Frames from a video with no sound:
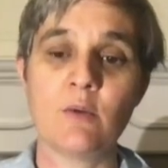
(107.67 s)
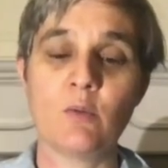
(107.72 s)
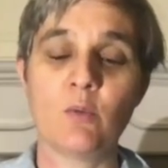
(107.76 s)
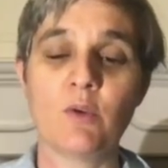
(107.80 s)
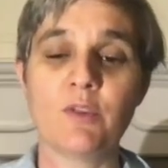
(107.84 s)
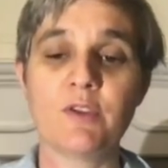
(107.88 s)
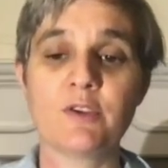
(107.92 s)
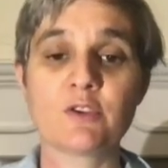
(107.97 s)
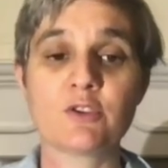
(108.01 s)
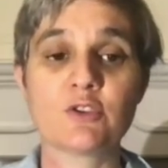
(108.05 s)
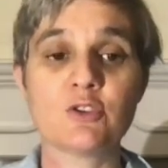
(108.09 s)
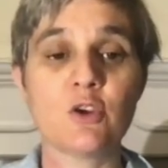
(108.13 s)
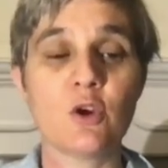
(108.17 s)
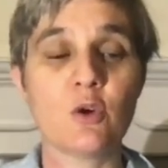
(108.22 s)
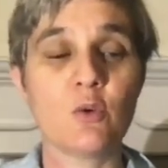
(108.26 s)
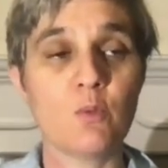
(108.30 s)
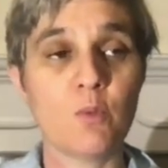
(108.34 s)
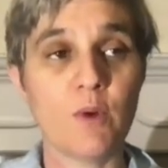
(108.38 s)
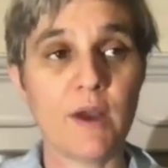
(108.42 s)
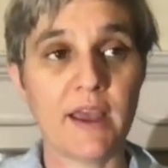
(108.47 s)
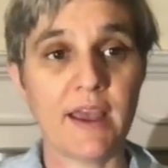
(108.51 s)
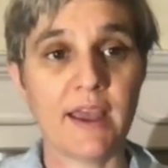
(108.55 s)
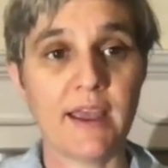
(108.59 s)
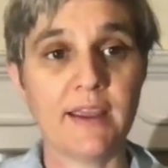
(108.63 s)
Well, there's no
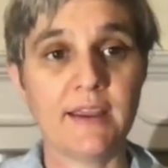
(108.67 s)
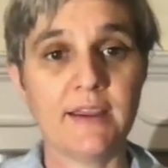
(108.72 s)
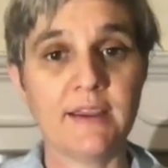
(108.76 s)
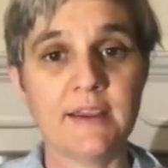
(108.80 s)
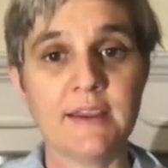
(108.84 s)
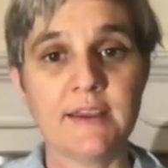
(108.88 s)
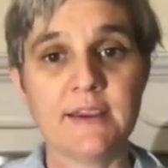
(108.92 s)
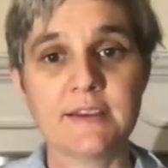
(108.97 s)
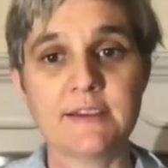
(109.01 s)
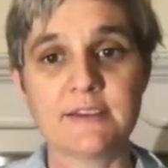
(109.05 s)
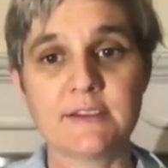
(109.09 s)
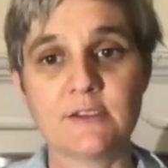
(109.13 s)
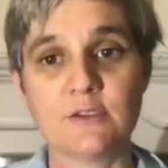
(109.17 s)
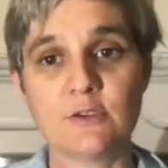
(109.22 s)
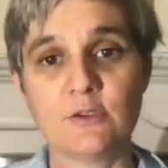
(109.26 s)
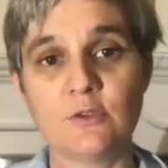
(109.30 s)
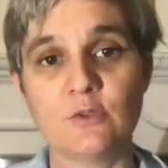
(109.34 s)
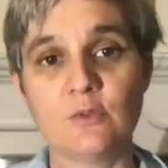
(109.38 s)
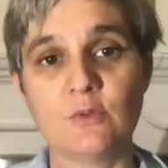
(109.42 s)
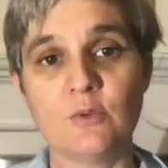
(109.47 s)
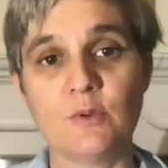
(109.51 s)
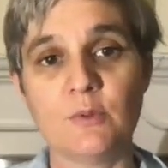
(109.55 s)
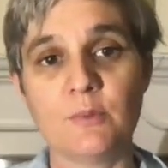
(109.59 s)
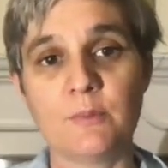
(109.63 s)
way
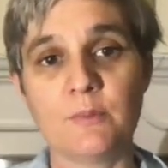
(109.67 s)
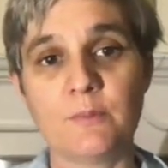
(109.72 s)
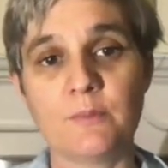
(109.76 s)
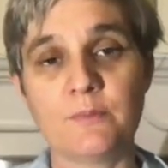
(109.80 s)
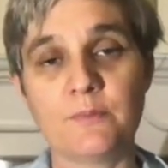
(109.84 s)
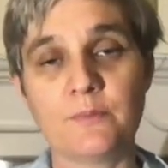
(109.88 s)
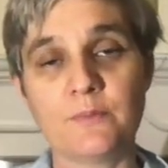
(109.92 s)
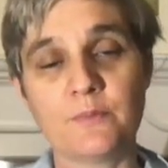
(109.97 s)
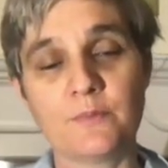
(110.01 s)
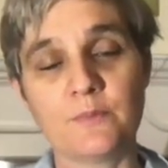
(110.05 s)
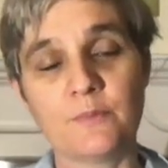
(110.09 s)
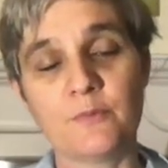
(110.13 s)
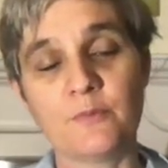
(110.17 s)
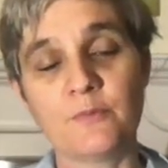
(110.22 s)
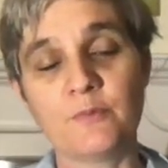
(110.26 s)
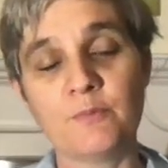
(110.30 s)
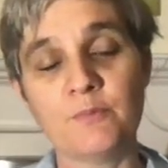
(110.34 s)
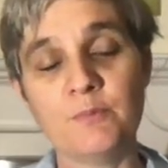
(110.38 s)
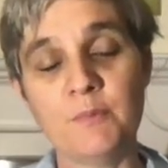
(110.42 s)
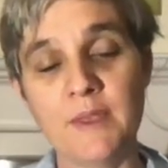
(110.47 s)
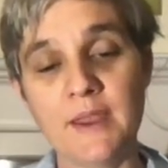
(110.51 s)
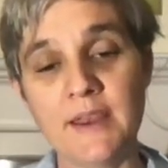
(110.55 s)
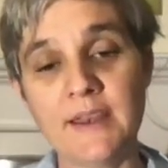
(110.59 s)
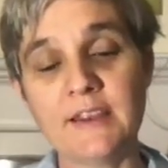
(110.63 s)
to
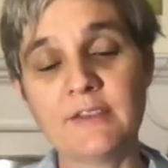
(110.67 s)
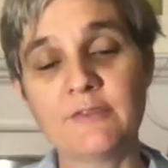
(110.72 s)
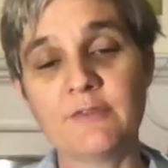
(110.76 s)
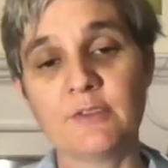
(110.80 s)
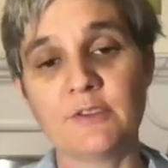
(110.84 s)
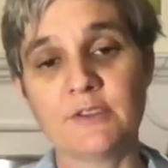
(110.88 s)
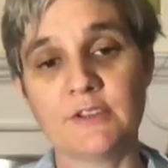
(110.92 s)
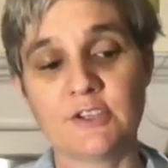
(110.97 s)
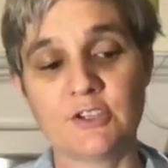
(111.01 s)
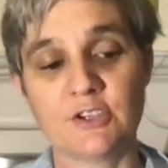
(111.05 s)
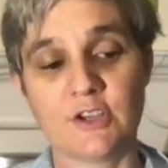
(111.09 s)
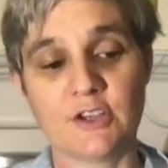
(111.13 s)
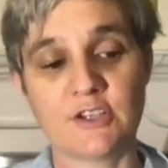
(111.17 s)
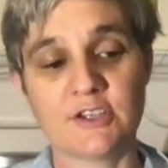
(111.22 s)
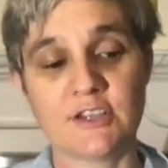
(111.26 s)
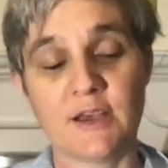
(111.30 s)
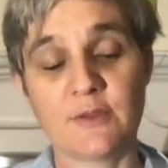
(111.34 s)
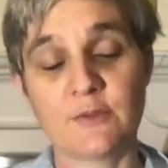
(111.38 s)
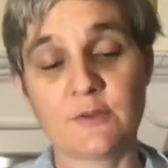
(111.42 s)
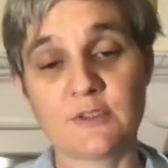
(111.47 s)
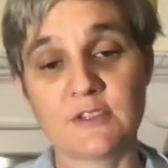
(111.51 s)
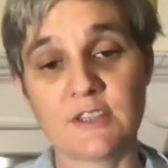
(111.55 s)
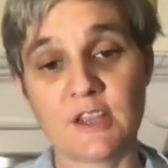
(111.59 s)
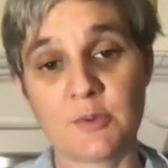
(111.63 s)
meaningfully judge how
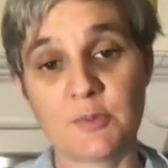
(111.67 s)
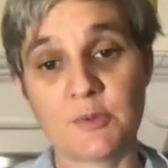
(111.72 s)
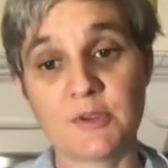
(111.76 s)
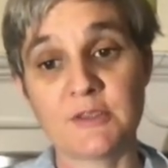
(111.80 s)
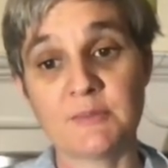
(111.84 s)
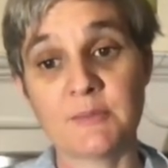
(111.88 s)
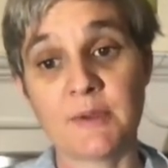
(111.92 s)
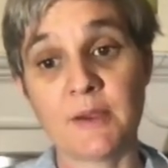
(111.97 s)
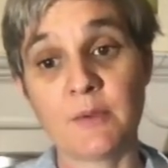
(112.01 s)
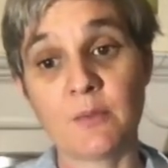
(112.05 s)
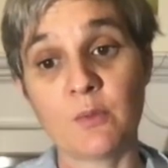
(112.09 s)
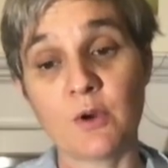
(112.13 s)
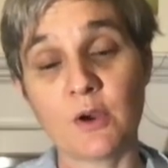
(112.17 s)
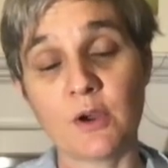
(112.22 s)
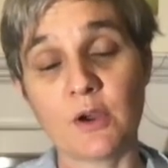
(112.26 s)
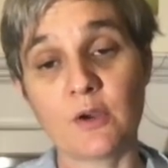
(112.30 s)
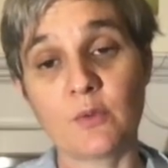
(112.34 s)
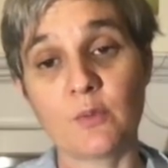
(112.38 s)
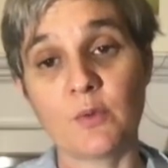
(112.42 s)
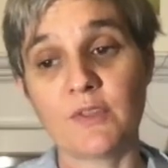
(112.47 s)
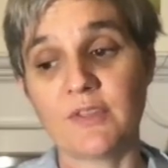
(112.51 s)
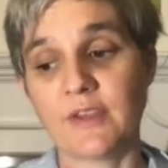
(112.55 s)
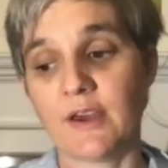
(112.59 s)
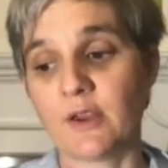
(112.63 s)
those therapies might
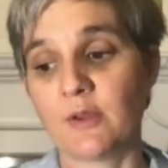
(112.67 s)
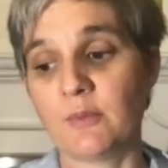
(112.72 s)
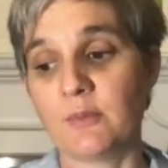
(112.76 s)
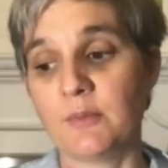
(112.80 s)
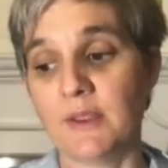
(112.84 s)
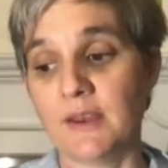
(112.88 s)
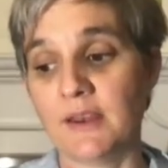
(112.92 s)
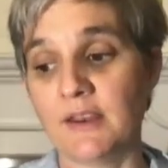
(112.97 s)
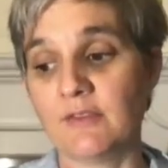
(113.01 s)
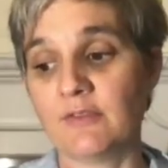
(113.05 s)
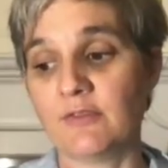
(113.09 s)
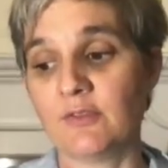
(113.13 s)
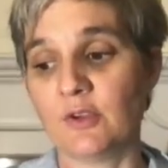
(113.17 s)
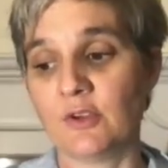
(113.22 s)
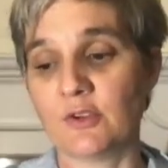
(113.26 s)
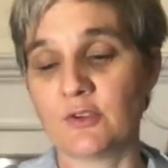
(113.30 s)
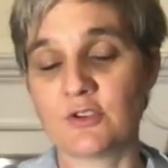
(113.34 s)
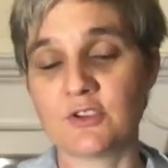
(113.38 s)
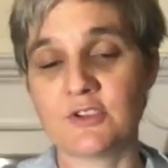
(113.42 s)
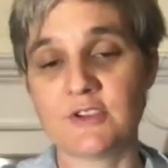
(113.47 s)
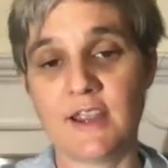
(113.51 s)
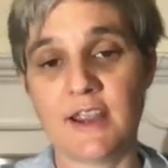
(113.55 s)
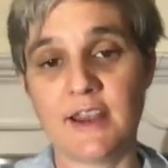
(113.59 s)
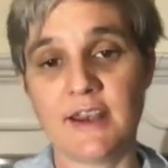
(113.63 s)
work without a meaningful
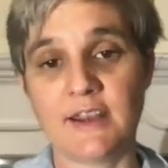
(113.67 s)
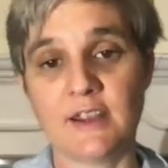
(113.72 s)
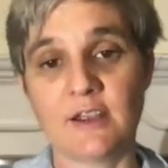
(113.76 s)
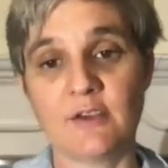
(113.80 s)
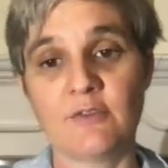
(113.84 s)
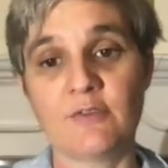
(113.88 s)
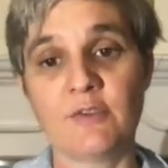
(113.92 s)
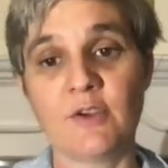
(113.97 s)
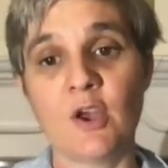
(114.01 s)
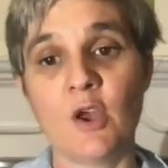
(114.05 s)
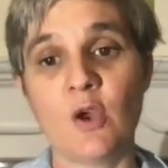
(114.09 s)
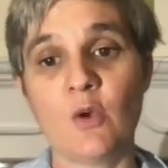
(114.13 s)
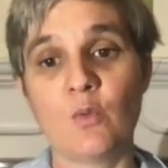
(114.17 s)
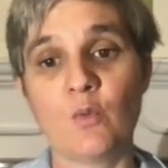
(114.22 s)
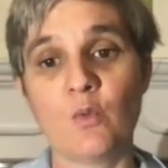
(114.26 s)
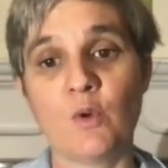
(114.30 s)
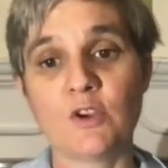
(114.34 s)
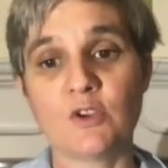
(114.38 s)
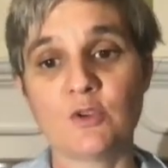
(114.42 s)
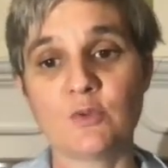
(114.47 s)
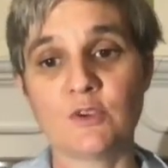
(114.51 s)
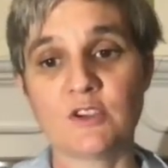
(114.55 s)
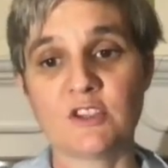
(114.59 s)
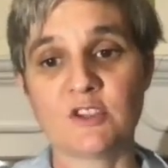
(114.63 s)
understanding of
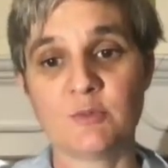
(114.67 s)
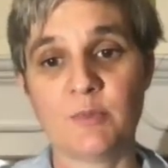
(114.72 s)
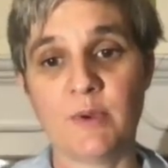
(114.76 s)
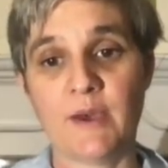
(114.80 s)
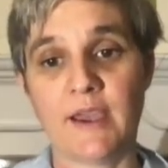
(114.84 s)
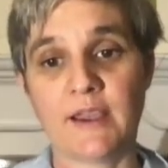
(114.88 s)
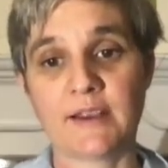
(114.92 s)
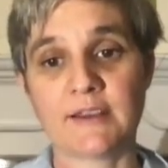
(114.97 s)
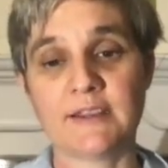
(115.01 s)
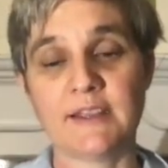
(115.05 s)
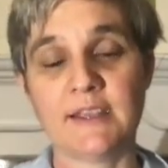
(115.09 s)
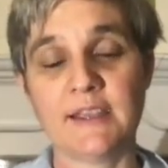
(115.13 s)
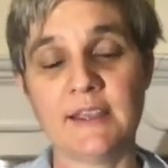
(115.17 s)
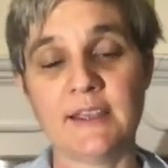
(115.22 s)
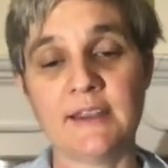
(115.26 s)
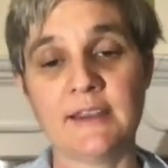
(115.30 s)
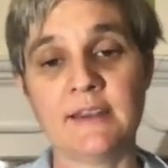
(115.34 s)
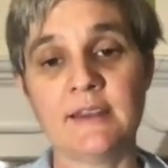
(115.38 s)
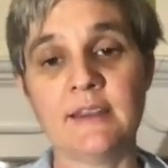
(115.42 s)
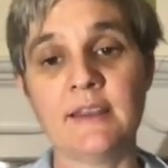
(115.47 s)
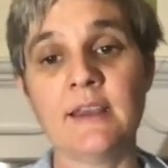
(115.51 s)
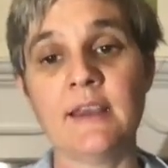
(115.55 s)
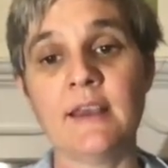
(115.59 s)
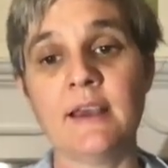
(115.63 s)
what to expect
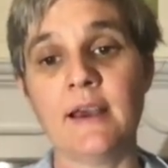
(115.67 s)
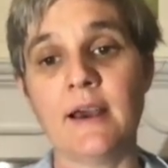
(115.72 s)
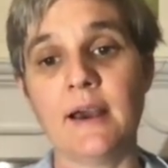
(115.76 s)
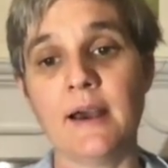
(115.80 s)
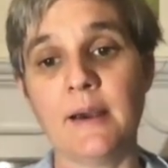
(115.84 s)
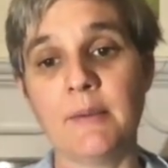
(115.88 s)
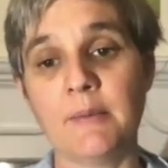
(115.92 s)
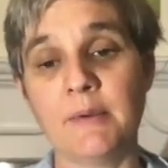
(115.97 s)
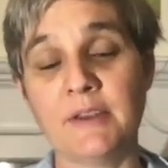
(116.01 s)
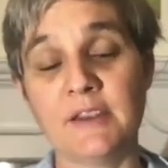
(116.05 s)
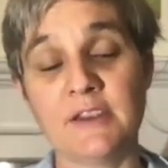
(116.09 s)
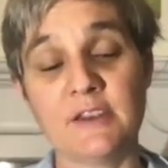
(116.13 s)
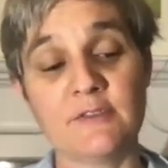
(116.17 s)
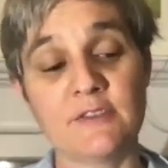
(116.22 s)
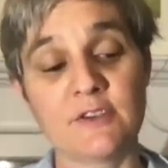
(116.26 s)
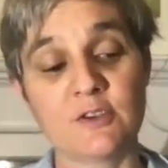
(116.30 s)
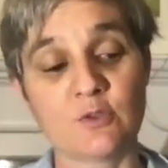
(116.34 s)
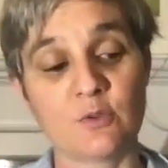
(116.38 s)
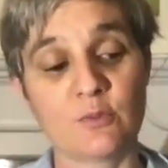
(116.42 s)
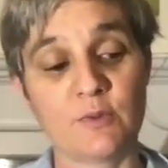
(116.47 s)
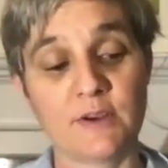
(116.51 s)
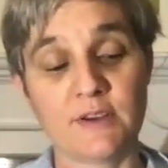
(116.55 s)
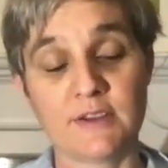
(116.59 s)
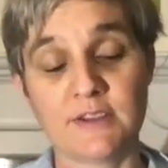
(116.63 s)
in an
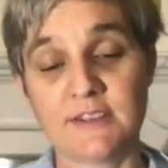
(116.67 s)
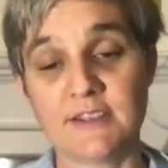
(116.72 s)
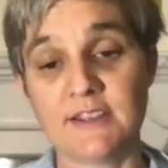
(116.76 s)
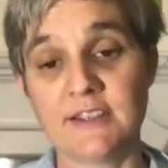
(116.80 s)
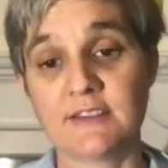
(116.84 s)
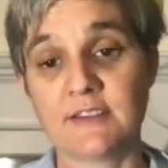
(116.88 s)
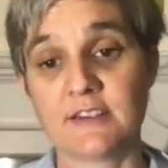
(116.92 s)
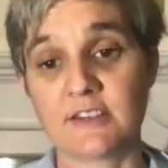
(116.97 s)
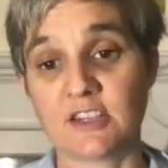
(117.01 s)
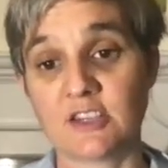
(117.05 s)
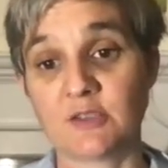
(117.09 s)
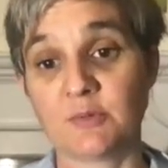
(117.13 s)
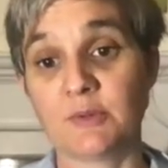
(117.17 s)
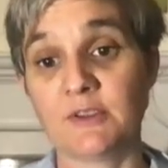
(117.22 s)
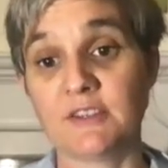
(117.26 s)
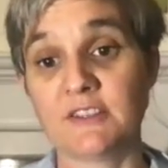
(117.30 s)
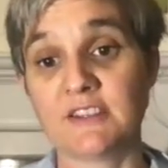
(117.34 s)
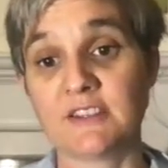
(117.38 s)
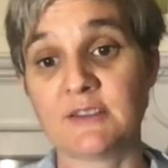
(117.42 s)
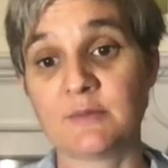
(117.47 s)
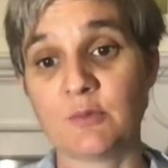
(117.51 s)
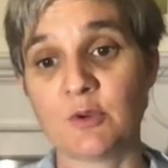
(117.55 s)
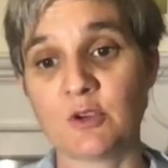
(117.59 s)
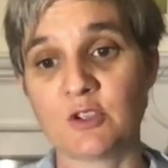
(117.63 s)
individual rare disease such as
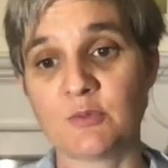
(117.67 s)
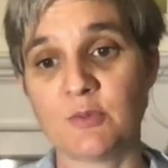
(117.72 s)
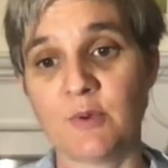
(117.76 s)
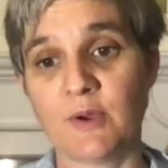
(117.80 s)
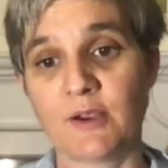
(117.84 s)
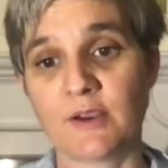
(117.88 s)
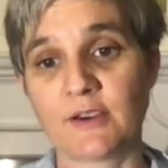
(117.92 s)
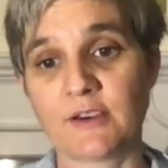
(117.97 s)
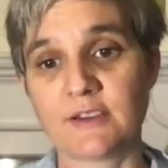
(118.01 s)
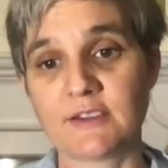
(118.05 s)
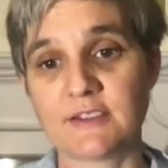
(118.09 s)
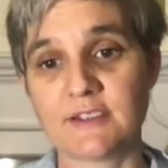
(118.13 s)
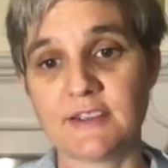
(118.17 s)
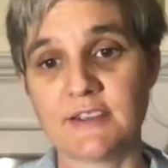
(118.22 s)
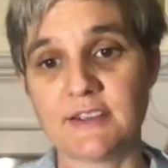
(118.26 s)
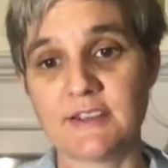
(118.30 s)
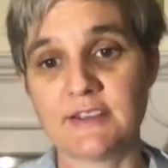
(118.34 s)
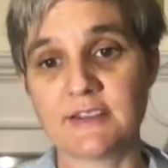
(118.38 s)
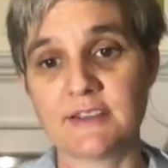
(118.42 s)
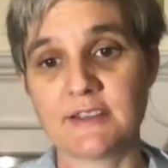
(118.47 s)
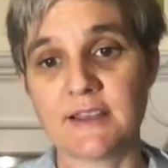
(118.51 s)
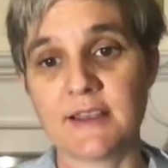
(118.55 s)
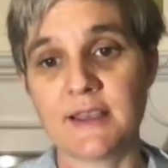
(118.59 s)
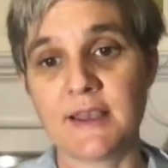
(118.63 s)
Pleated
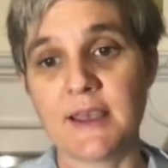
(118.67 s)
disease.